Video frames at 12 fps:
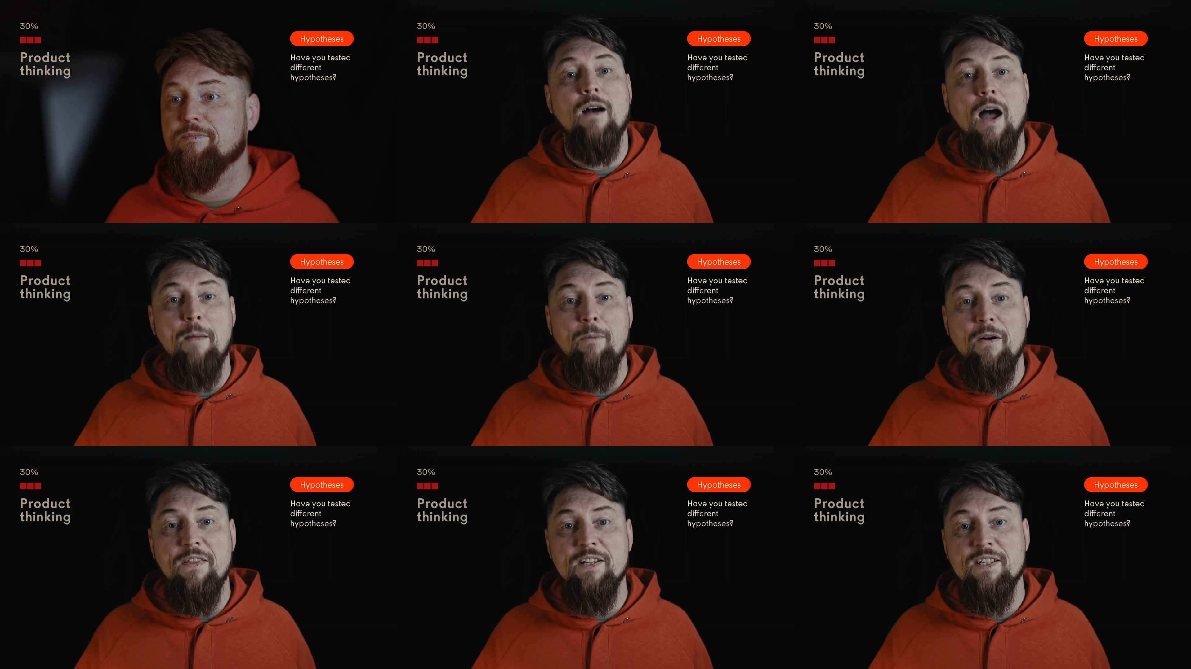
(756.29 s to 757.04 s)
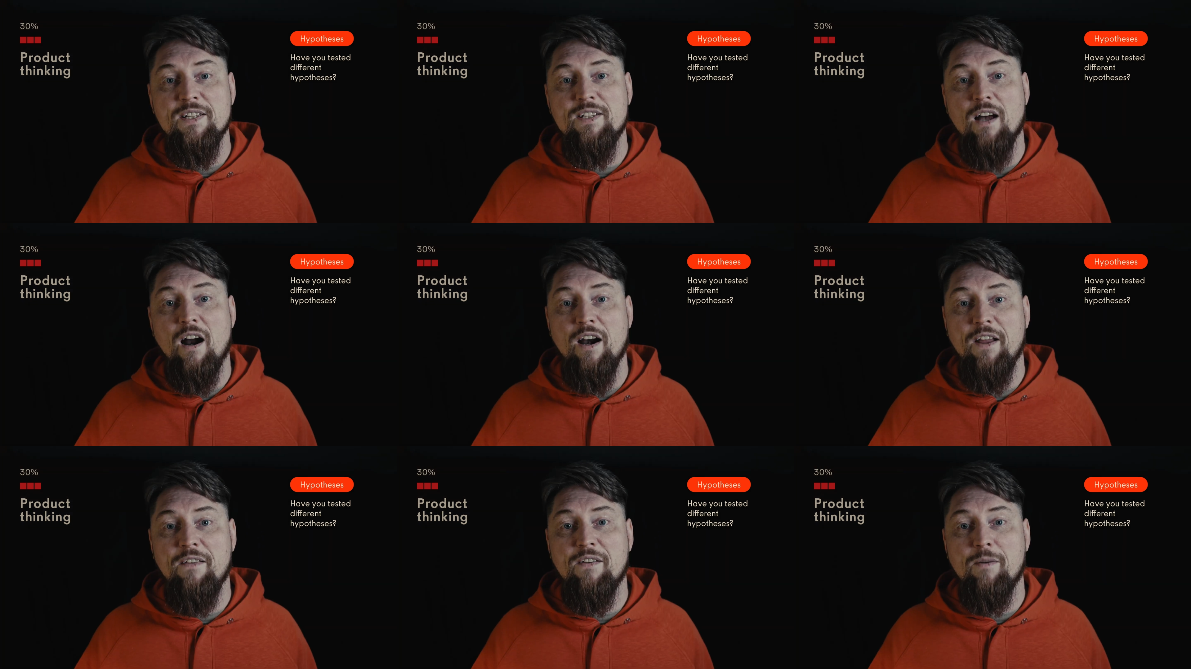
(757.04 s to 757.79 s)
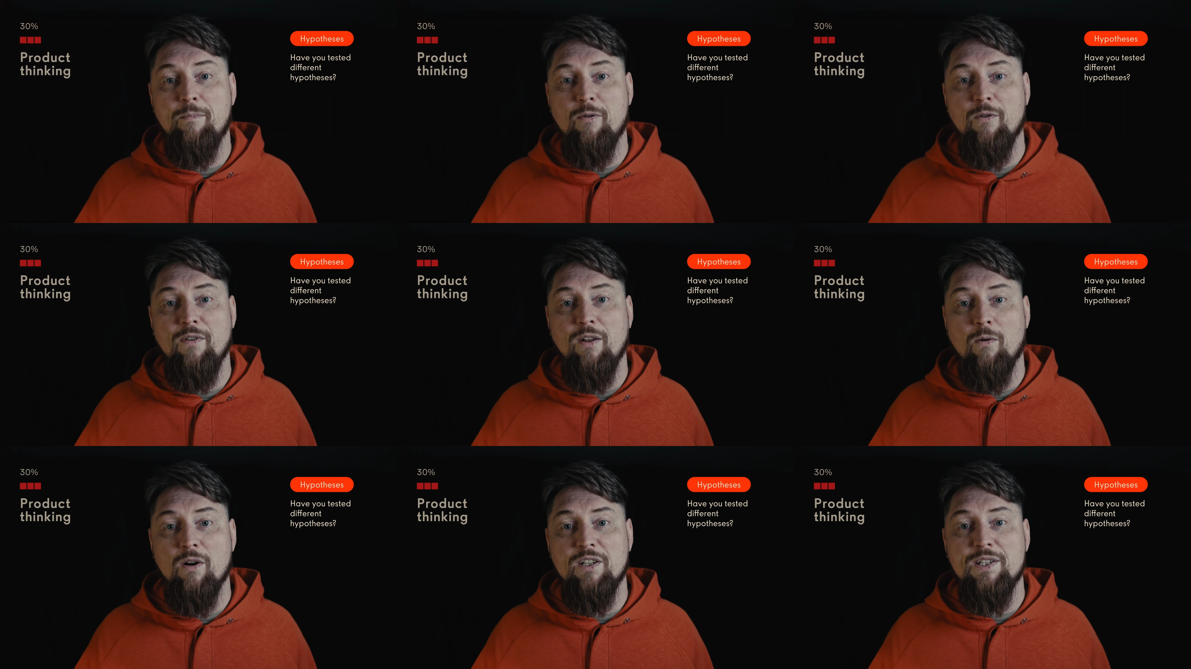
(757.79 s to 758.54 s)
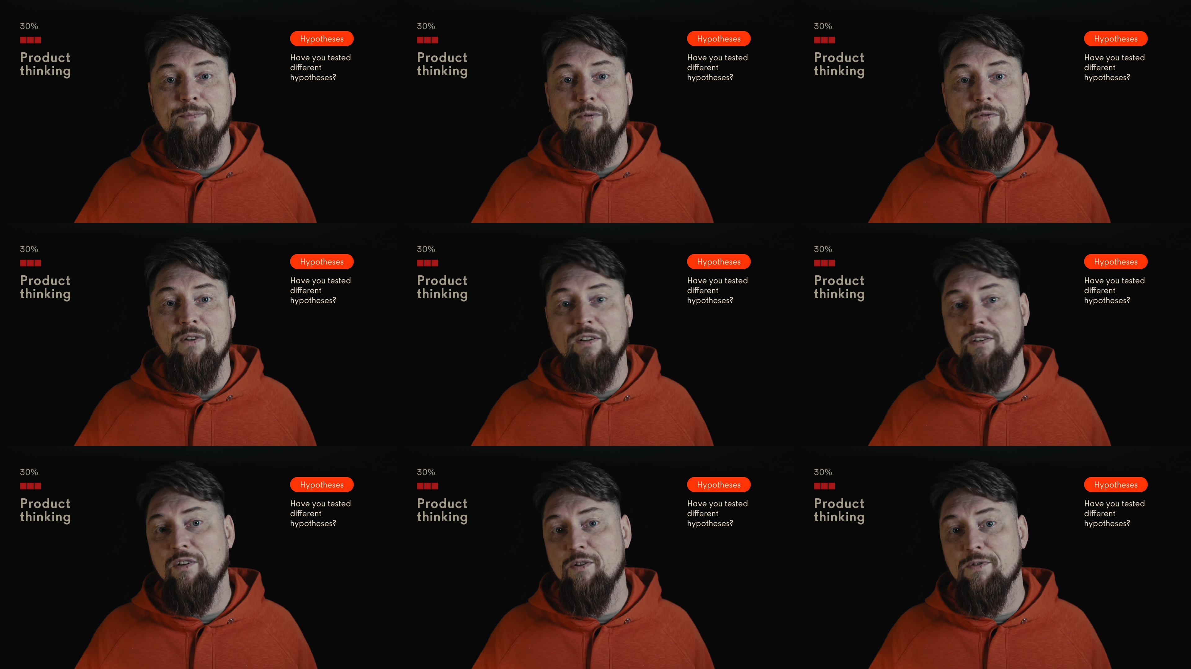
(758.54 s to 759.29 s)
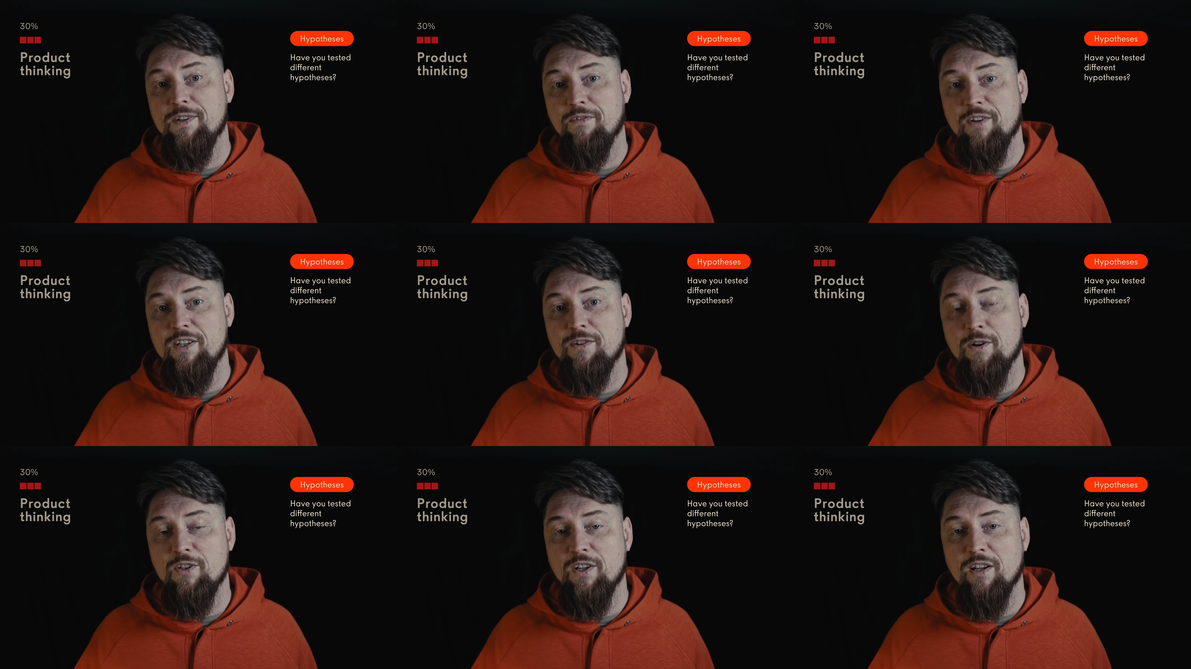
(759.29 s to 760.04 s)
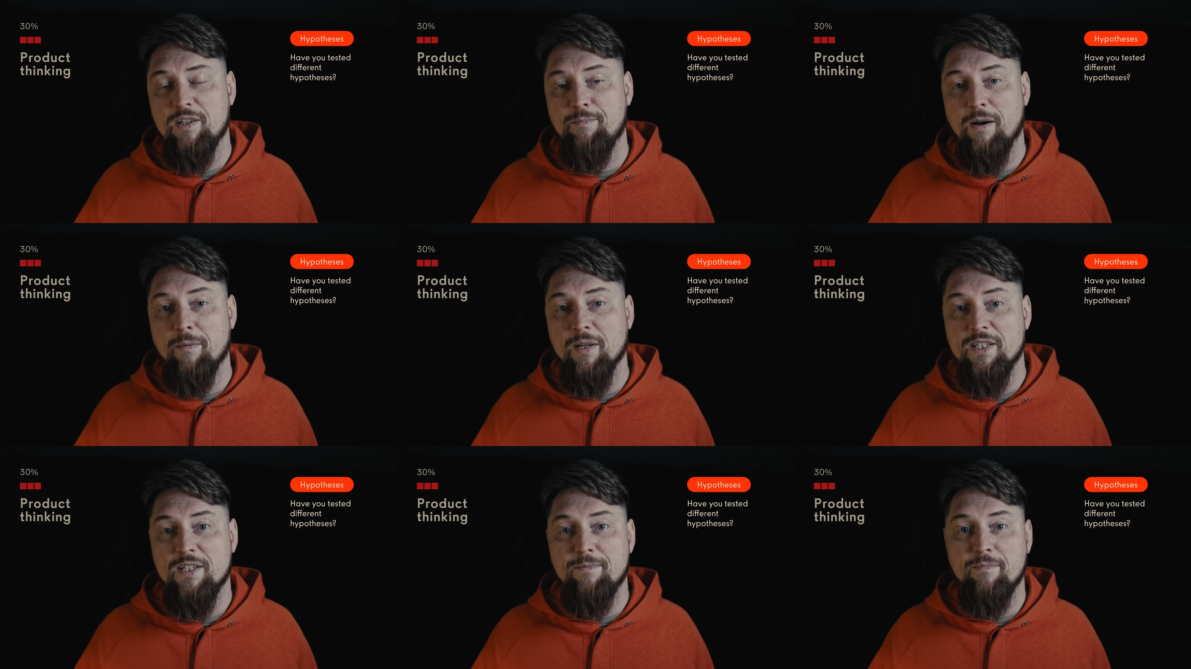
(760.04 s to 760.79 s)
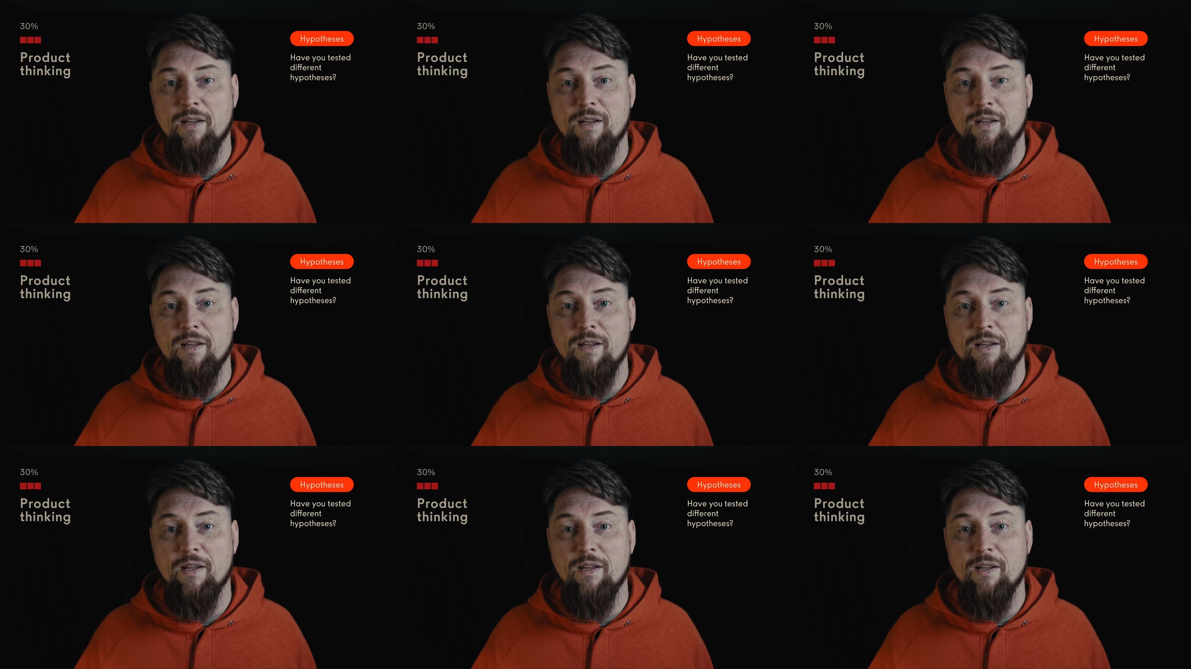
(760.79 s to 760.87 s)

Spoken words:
Hypotheses are either proven or disproven using research and experiments.